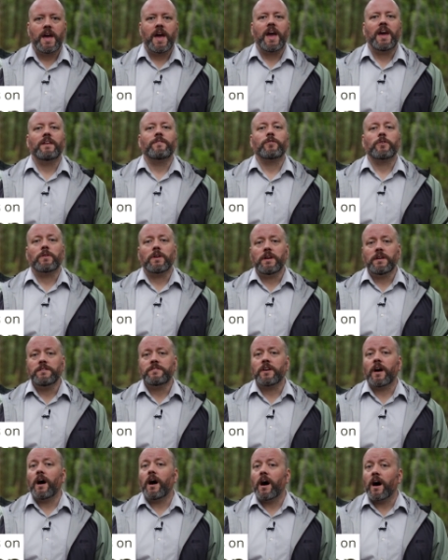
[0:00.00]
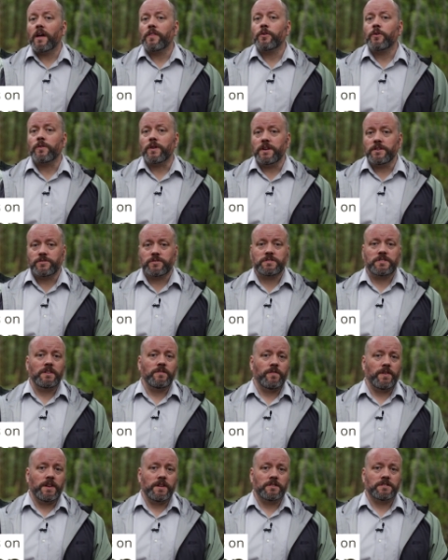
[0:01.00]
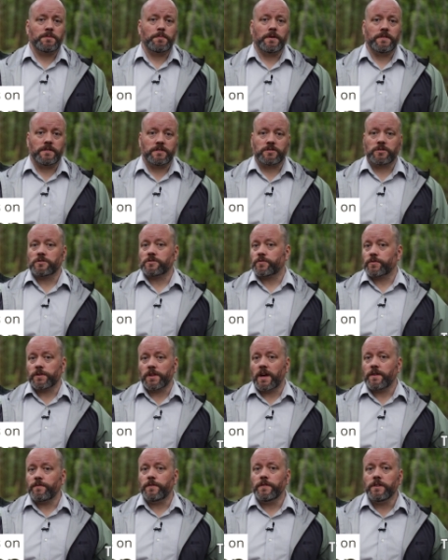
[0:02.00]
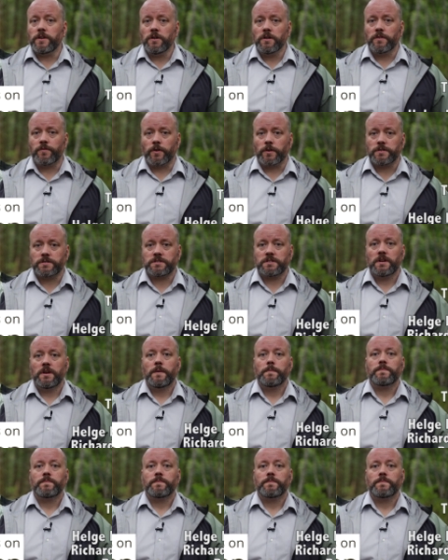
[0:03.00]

And if you're into other interesting videos about the search for life in the universe,